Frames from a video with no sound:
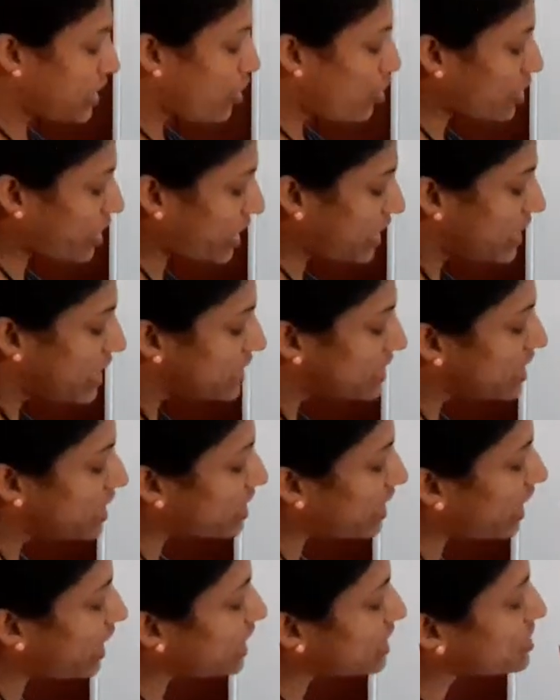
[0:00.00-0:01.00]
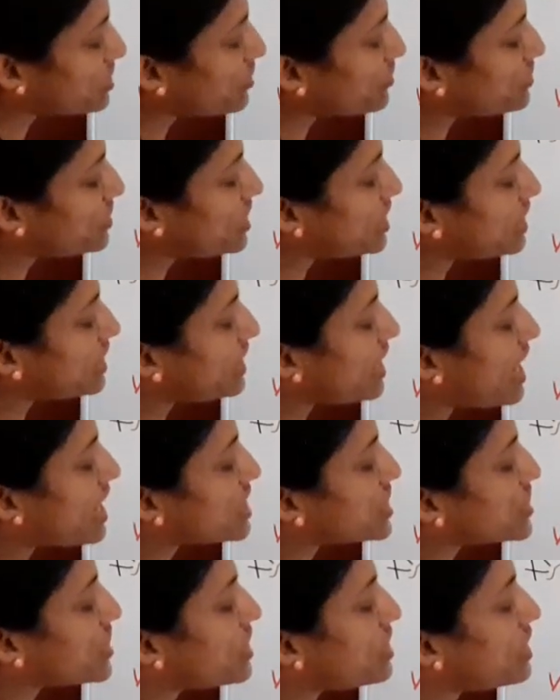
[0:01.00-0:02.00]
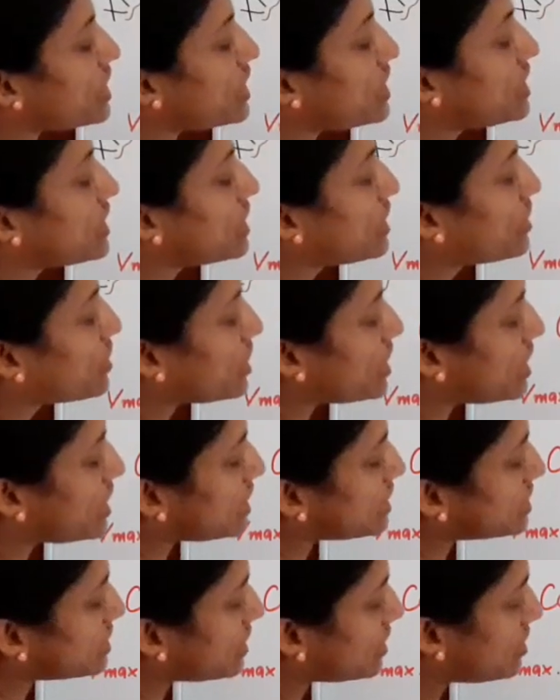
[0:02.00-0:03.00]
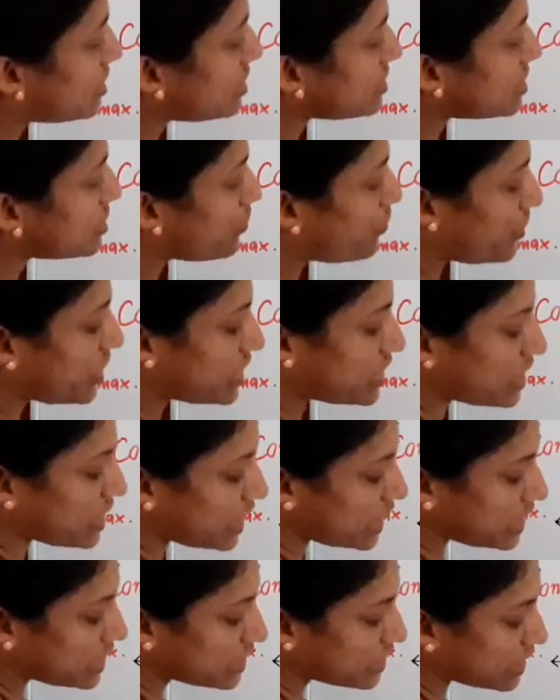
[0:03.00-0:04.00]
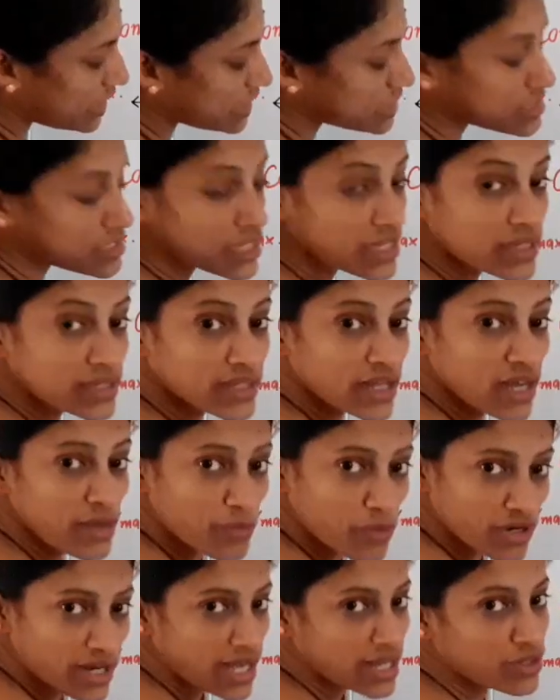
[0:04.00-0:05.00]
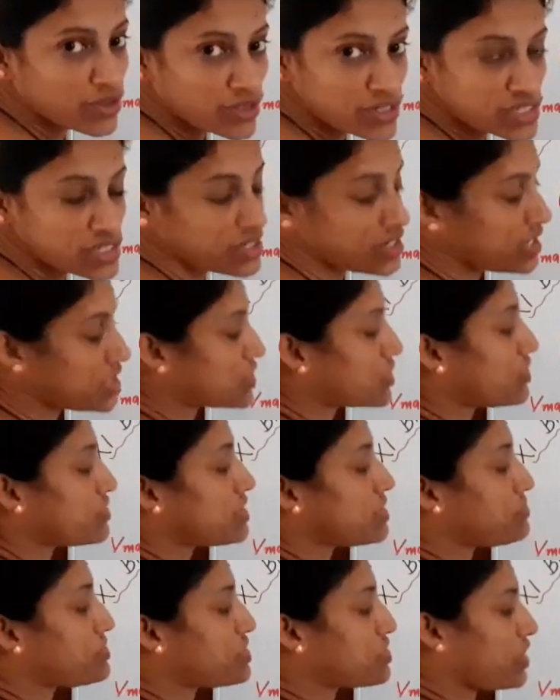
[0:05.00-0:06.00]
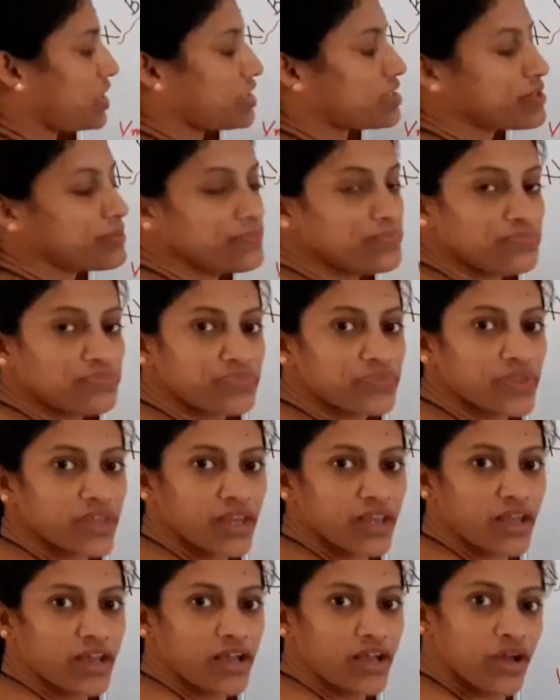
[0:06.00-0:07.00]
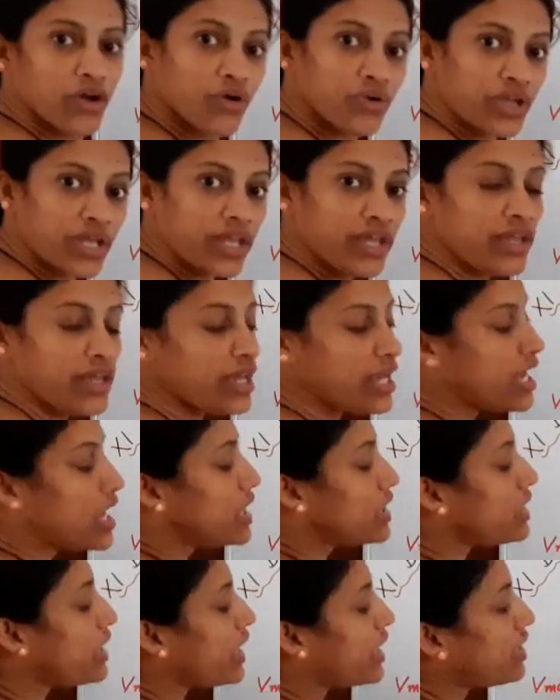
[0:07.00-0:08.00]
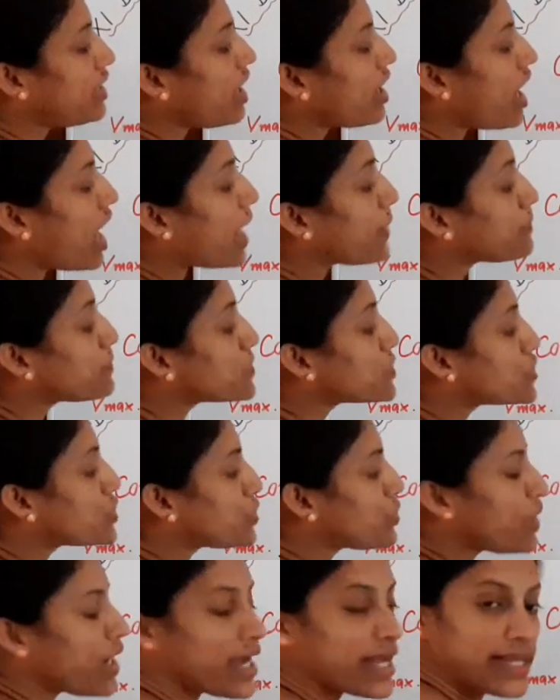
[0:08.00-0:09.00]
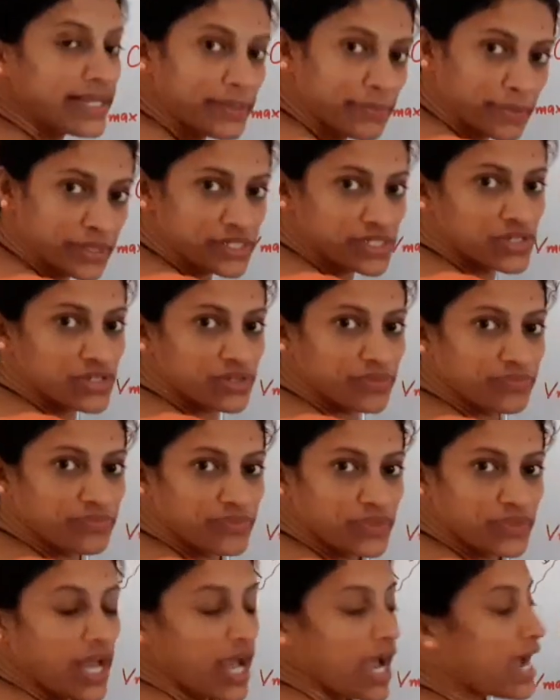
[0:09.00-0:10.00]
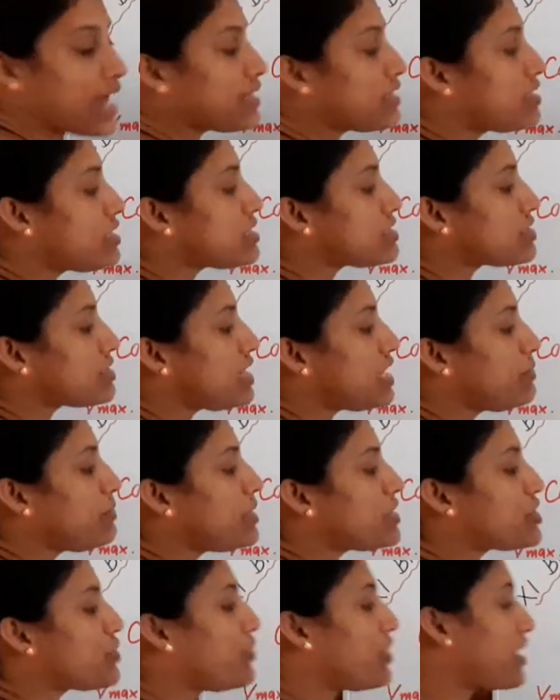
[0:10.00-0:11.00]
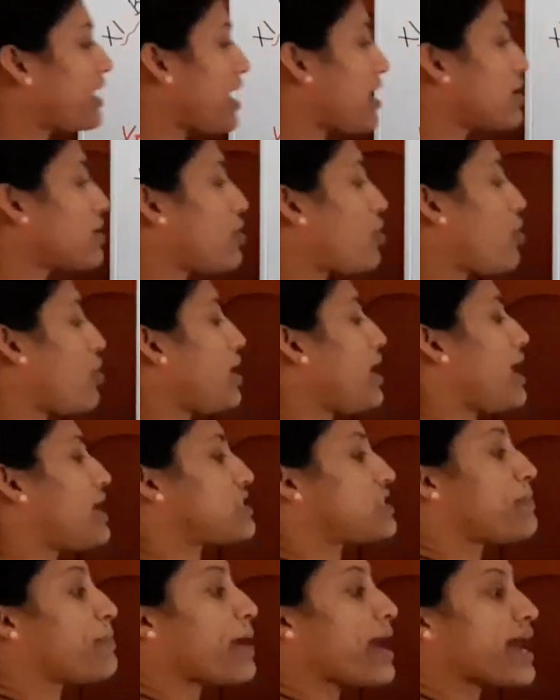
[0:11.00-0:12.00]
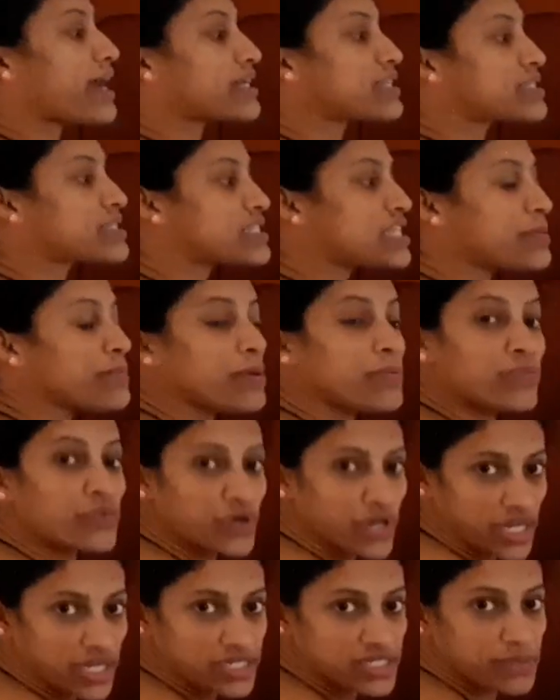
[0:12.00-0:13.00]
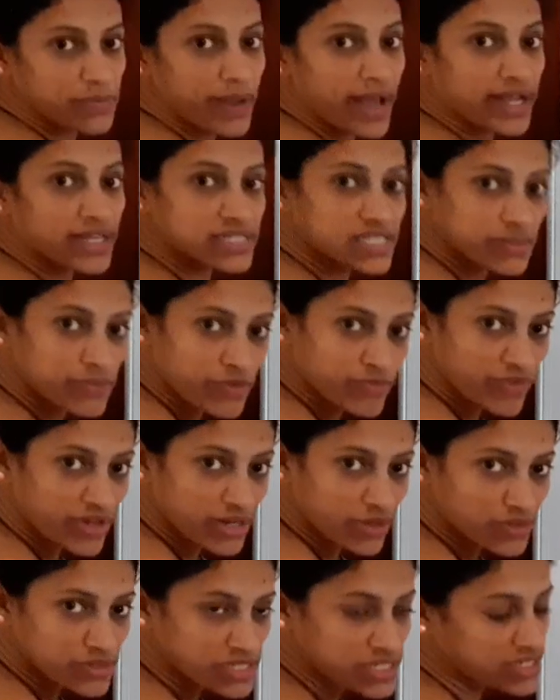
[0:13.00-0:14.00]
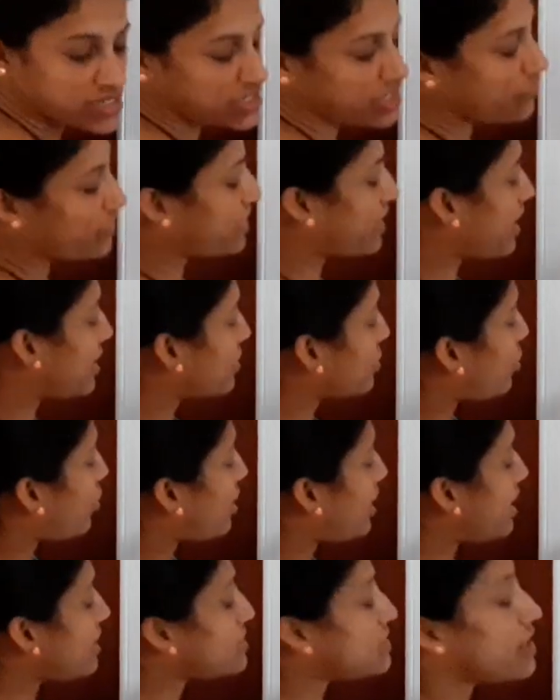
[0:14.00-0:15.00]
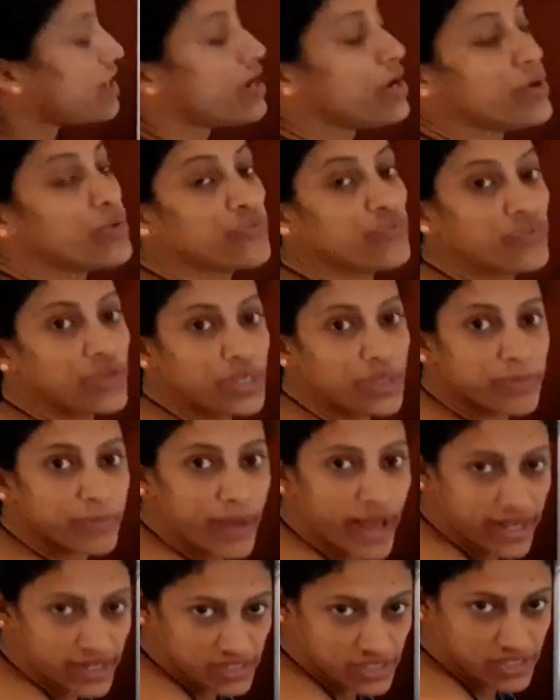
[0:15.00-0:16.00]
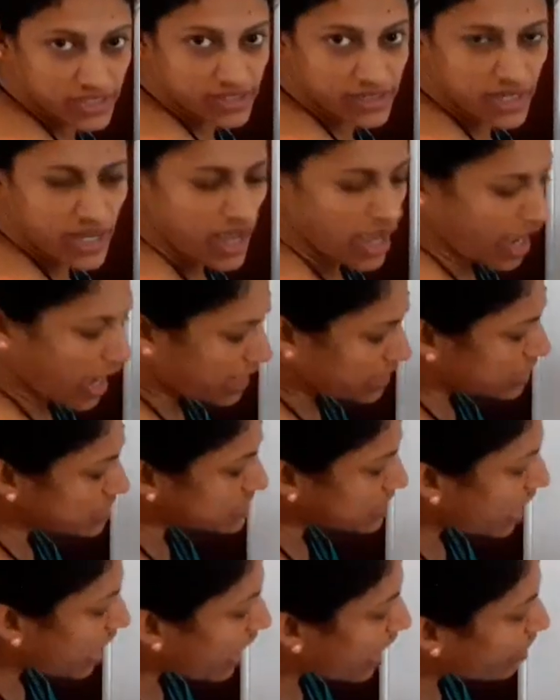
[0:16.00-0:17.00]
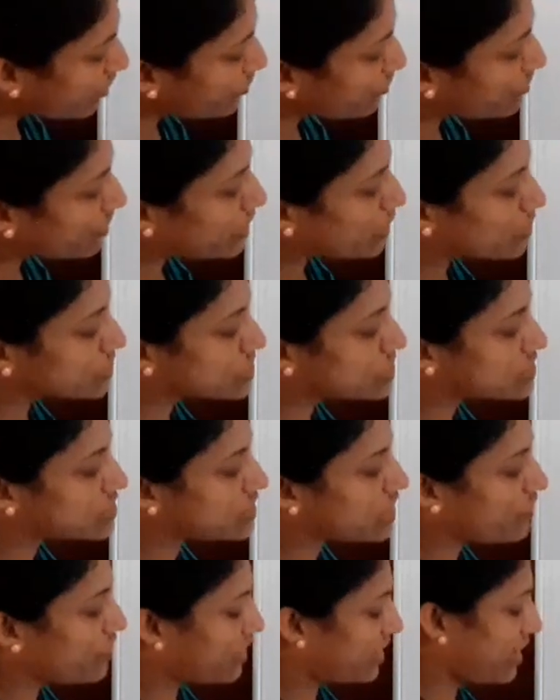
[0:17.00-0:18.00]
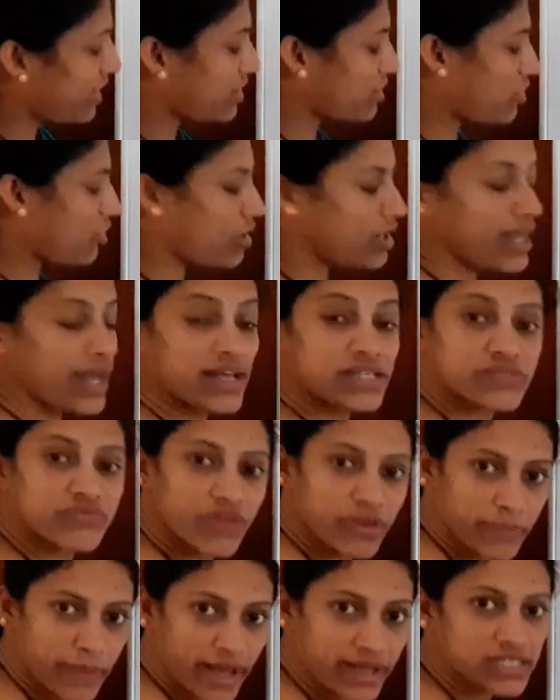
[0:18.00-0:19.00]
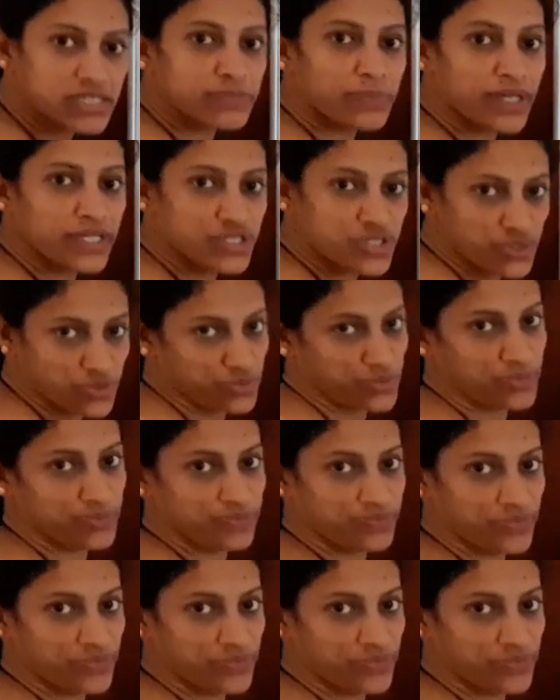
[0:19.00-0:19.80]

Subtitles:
Okay, the rate of the reaction increases with the increase in the molar concentration of substrate. Okay, then up to a limit. And this limit we can call as the maximum rate, maximum velocity we can call as Vmax. And its half velocity we can call as Vmax by 2.